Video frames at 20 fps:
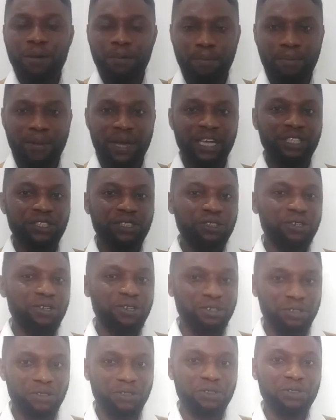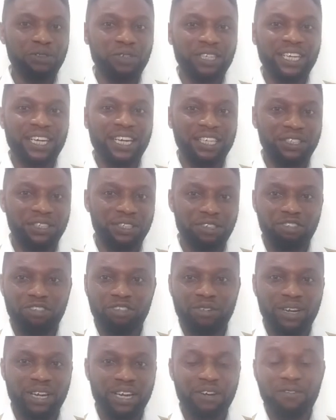Make sure you do not get
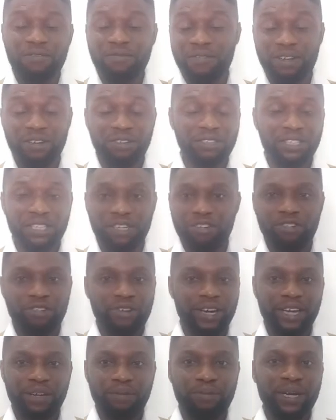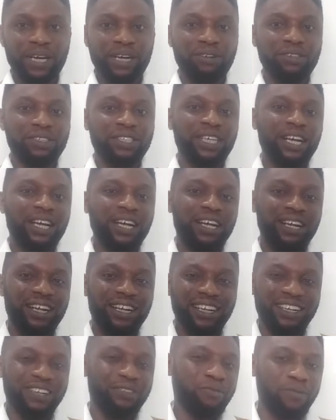jittery or feel jittery about
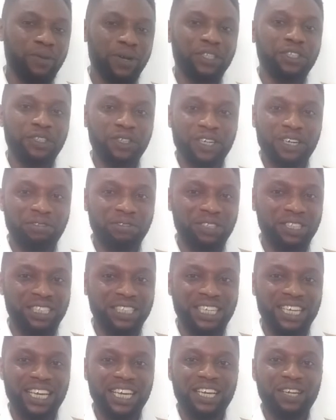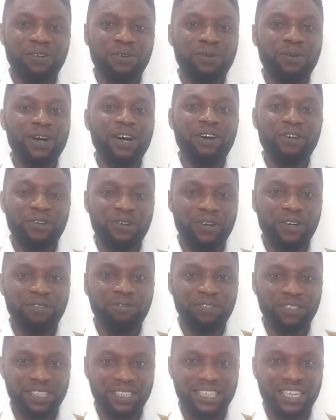what you have to say or how you have
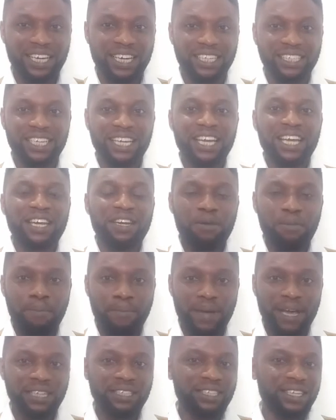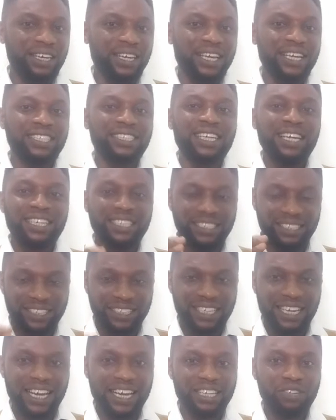to say it. The best is
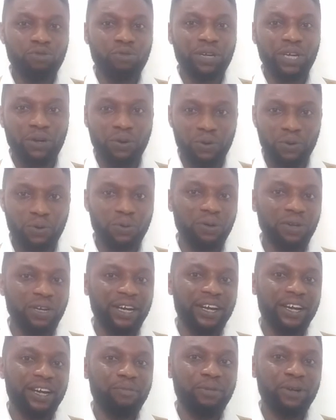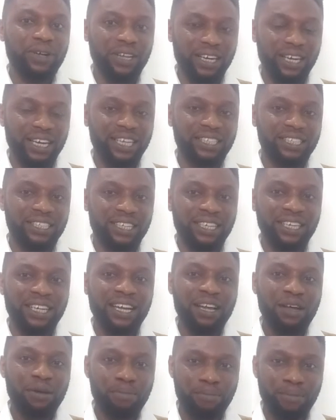say it with a cool, calm,
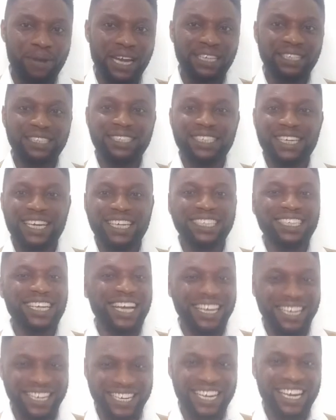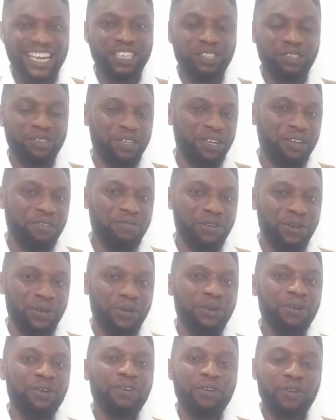collected mindset, and that will give
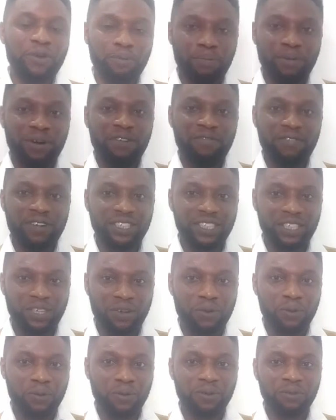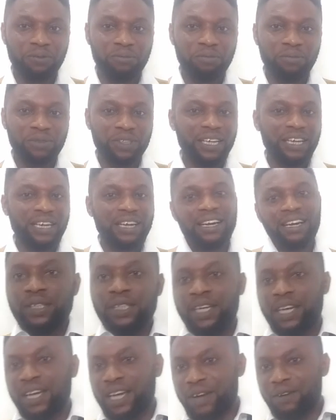you your perfect score.
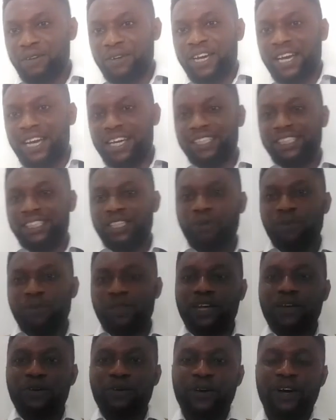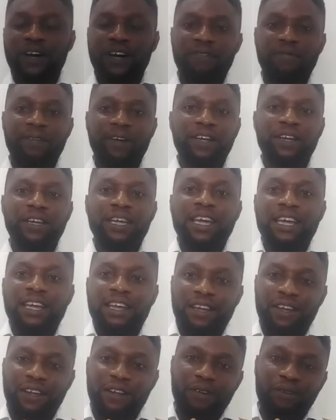Okay, so there you have
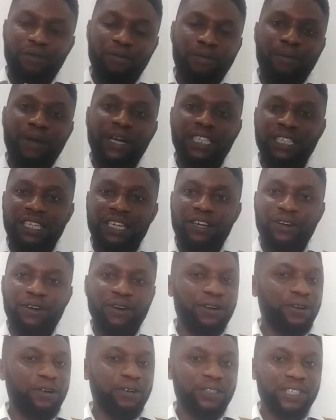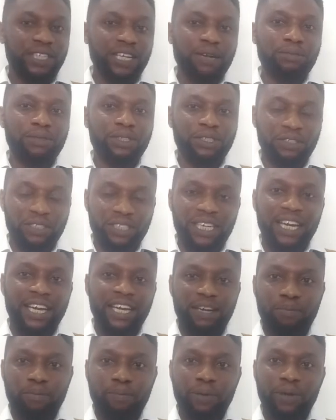it. Basic steps to
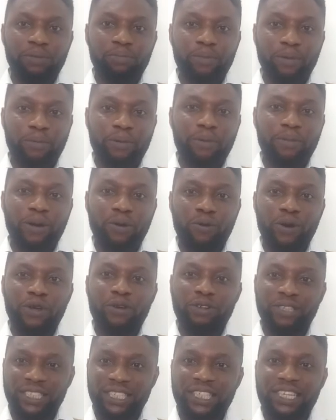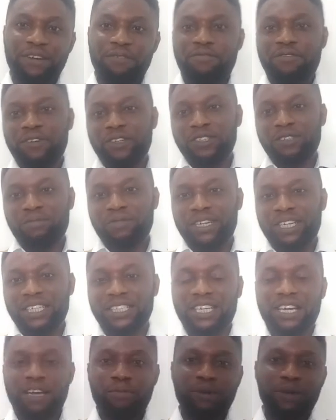take probably when you sit in front of the
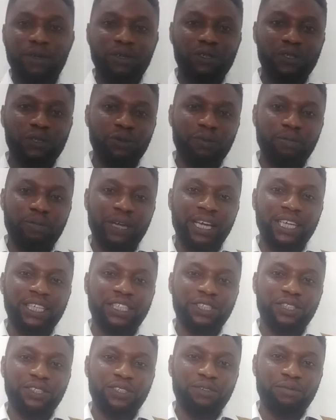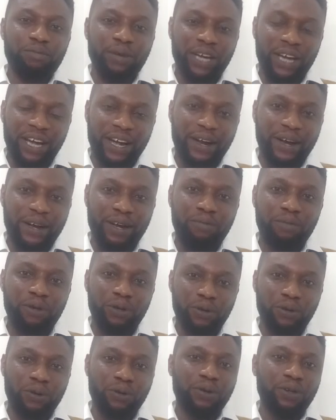examiners will be to be calm,
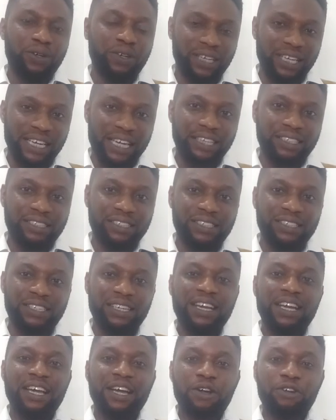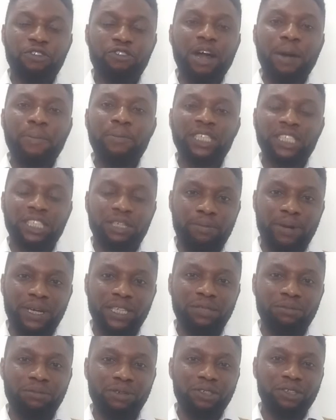cool, collected. Try as much as
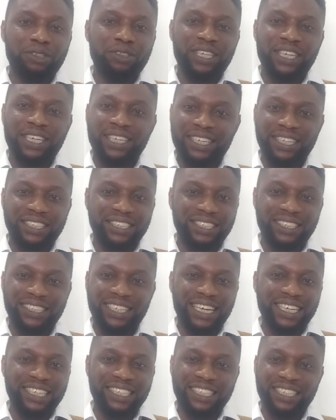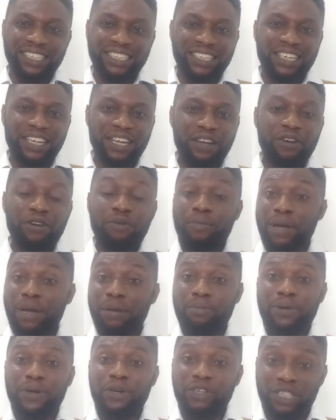possible not to get agitated.
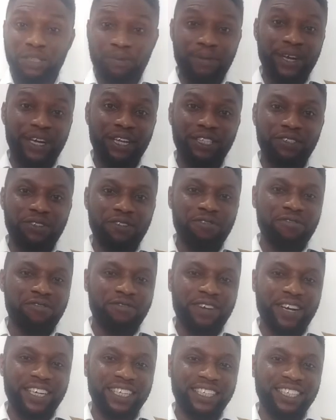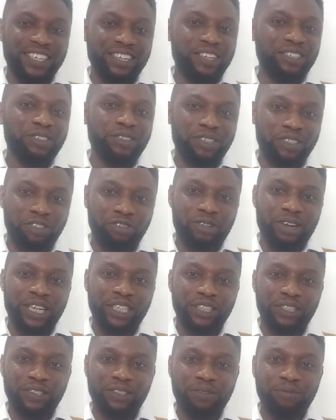Remember, you're speaking to a friend and not a
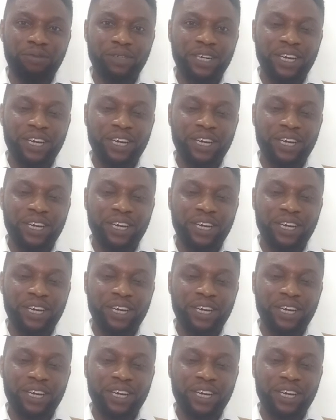stranger.